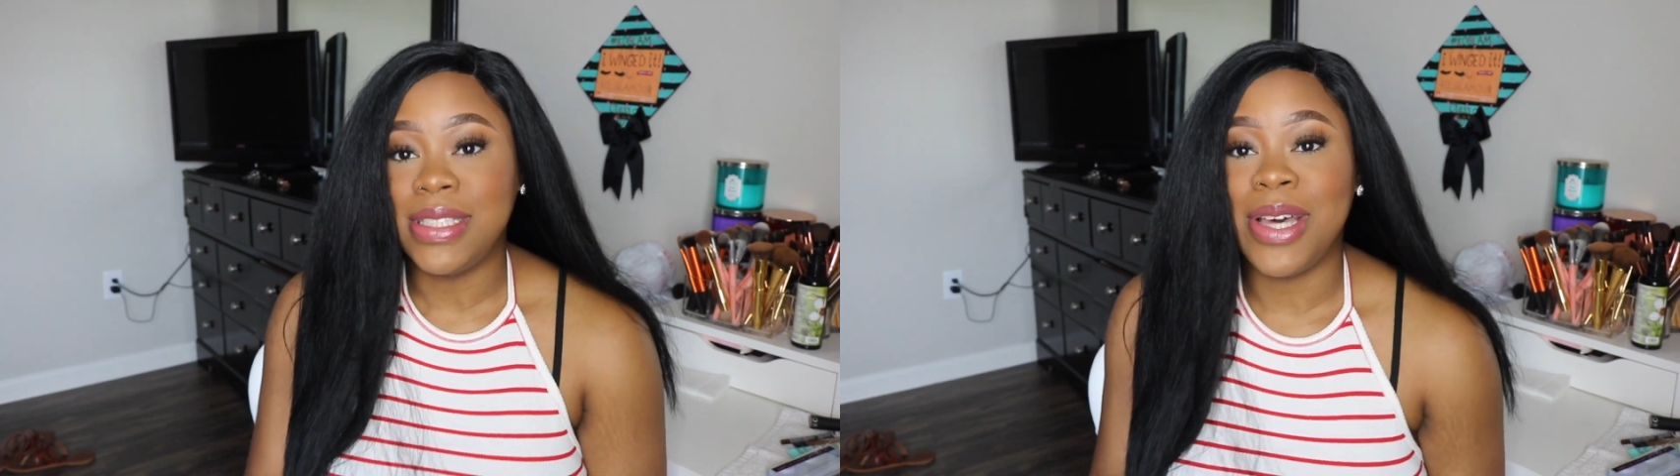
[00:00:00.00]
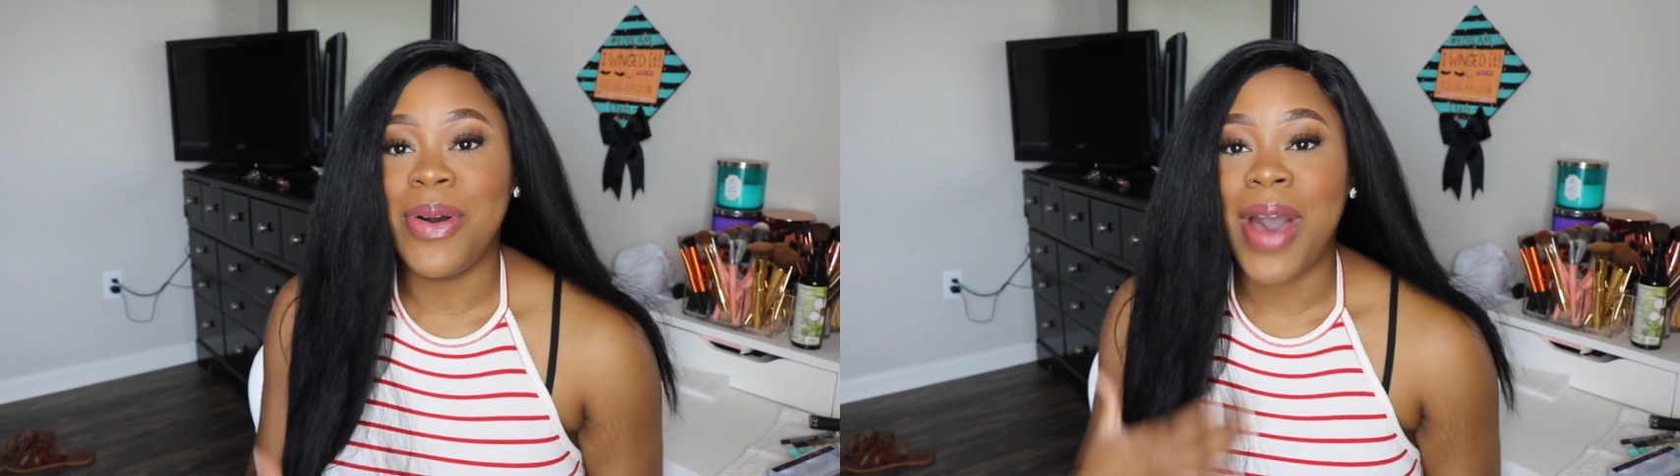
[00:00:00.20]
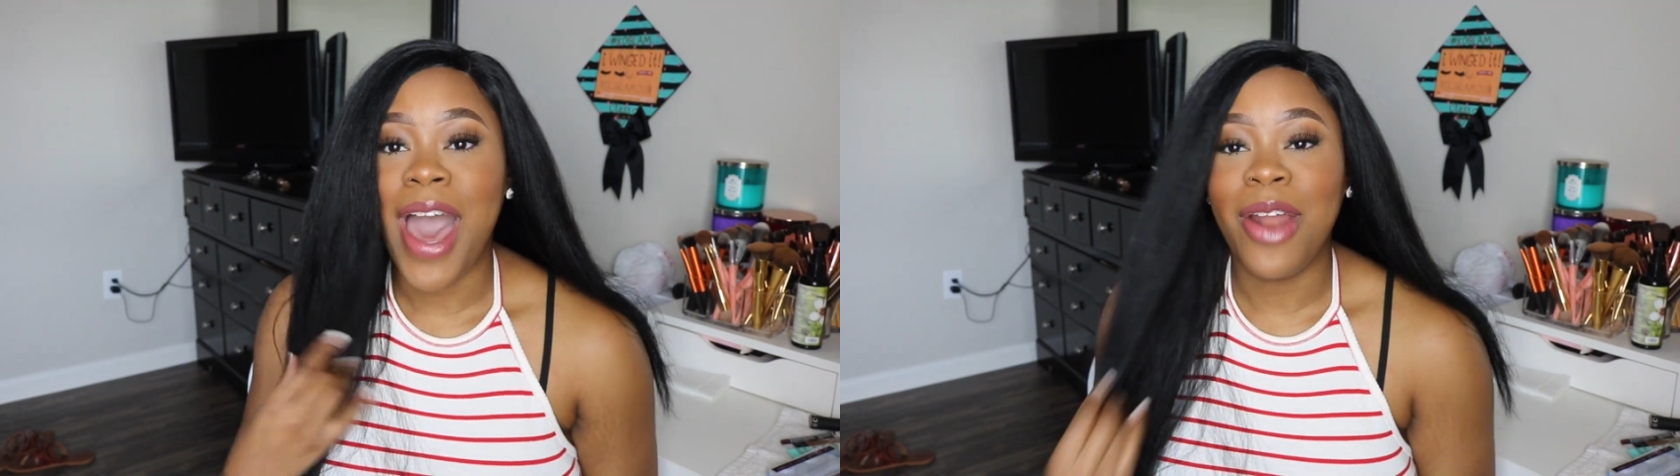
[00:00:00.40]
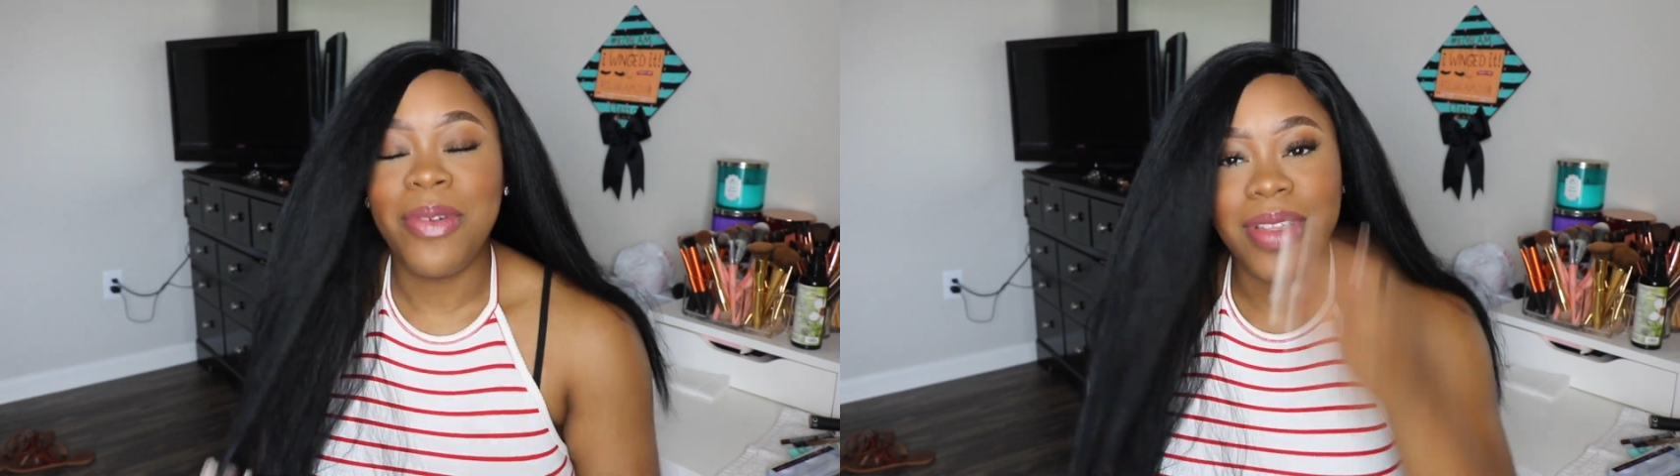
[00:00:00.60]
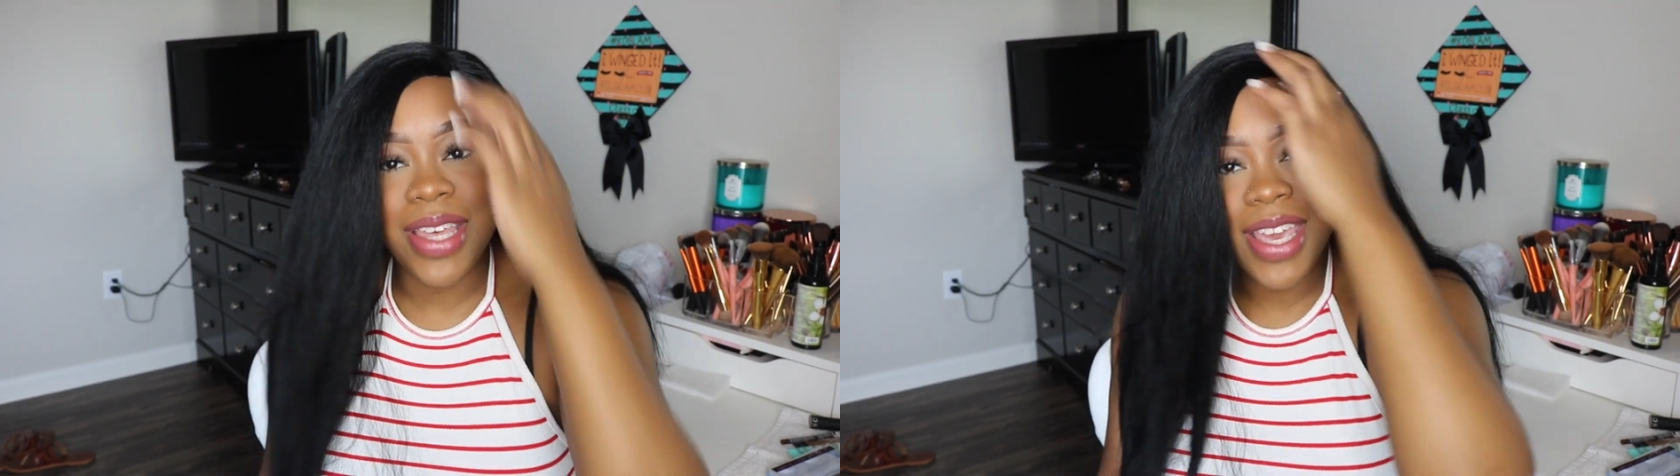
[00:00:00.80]
So I don't
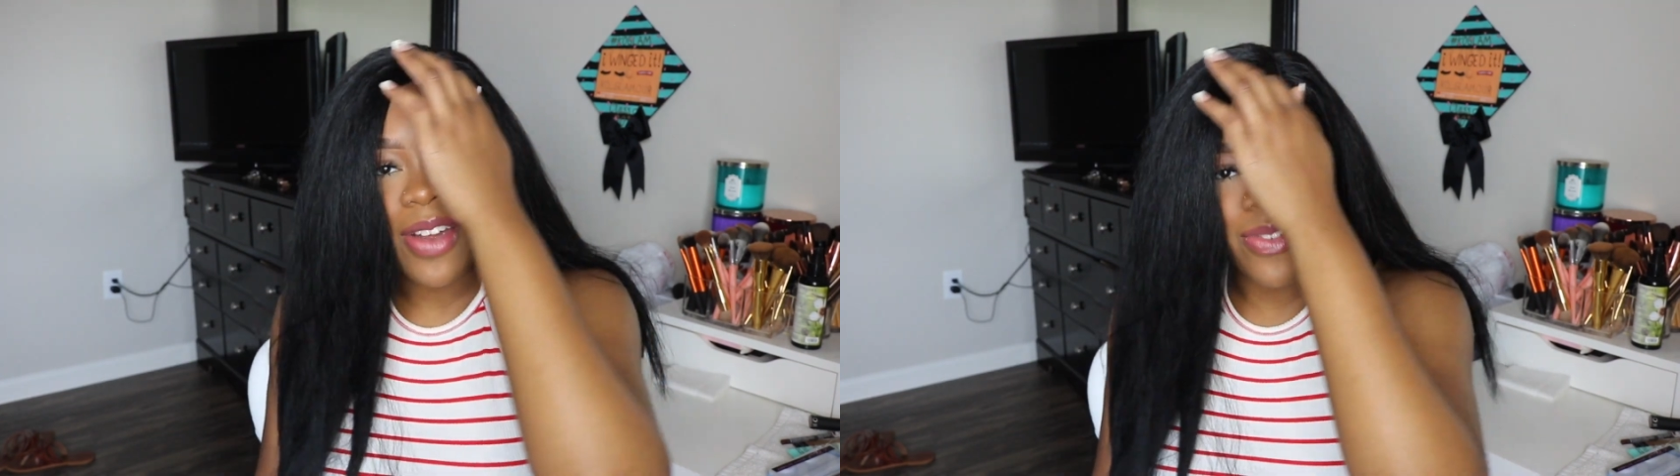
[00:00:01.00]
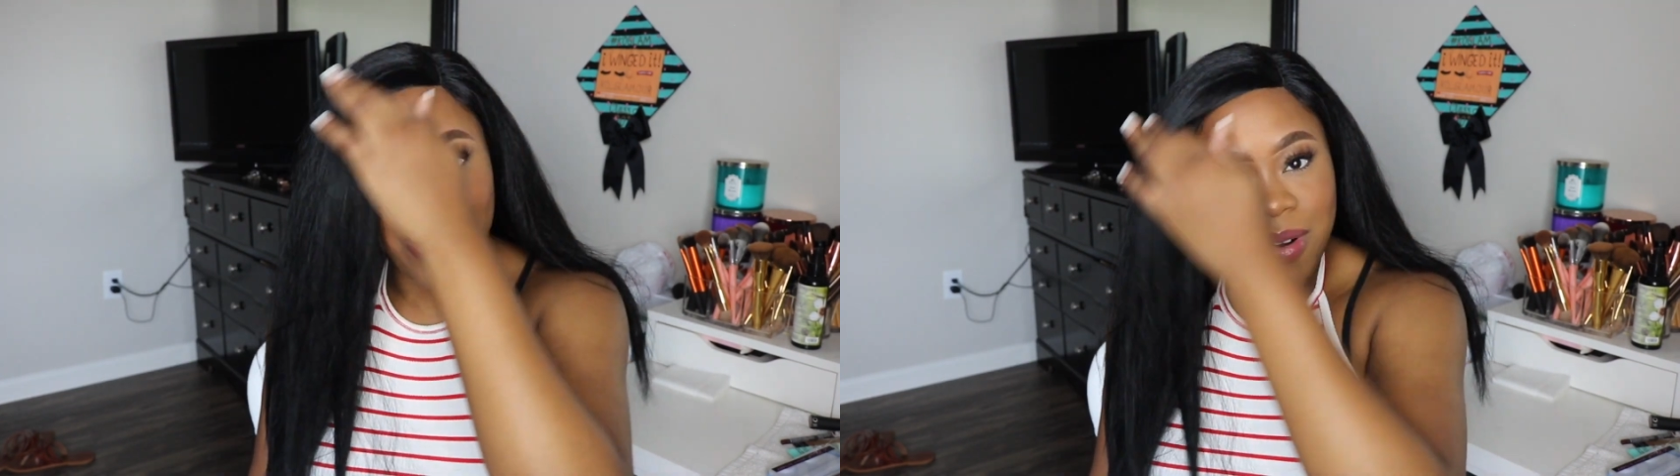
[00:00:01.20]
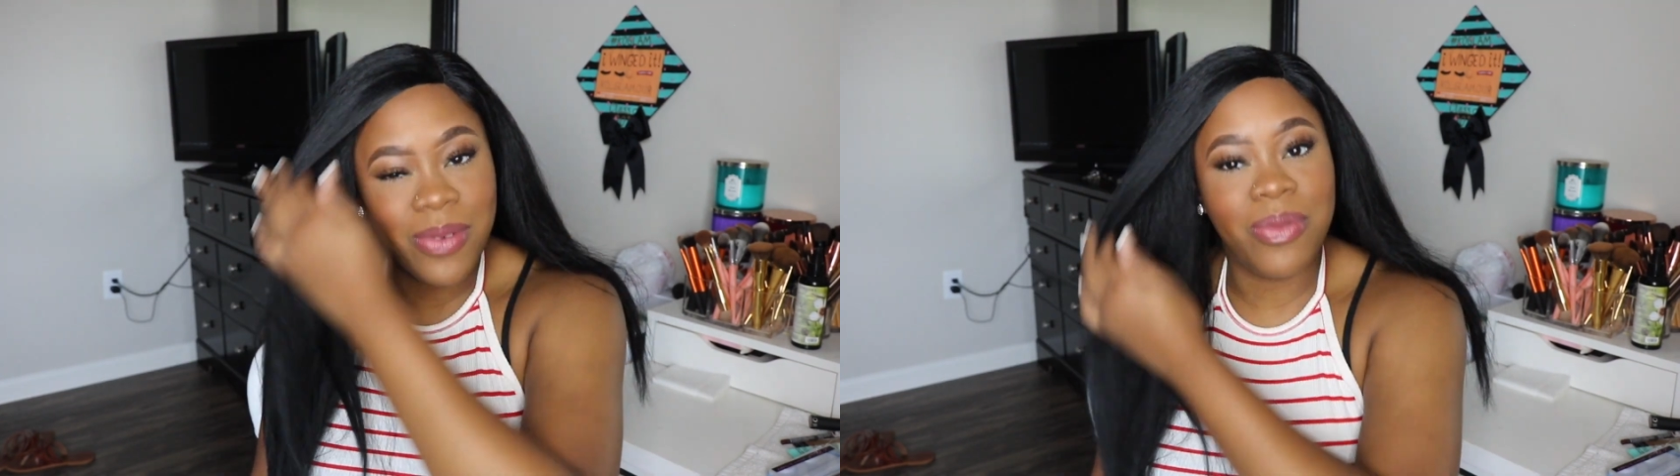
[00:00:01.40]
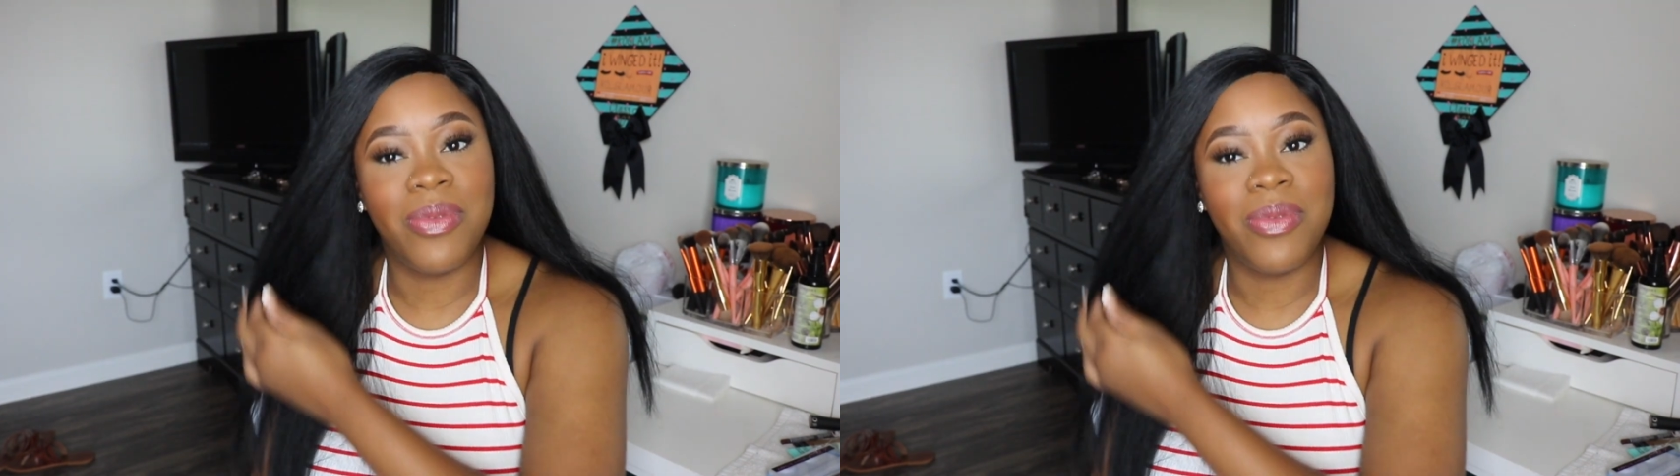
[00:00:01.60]
really care for